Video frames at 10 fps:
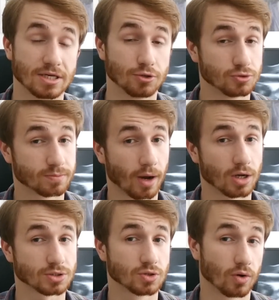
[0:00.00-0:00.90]
a used
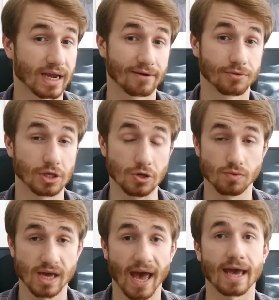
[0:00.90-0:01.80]
parts store here in
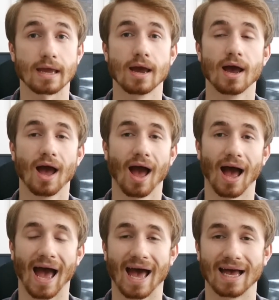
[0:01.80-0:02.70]
the UK,
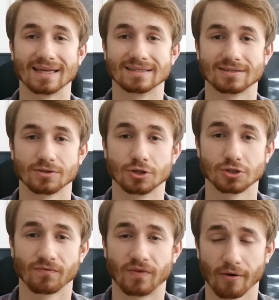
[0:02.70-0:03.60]
and
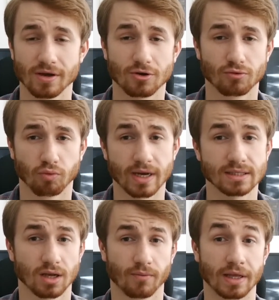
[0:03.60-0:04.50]
there's a very good
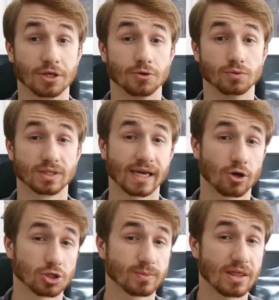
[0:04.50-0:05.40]
reason I went used.
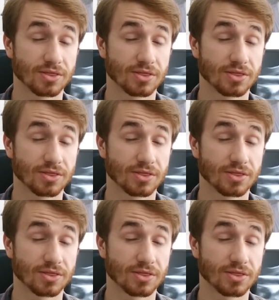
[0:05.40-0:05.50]
It cost me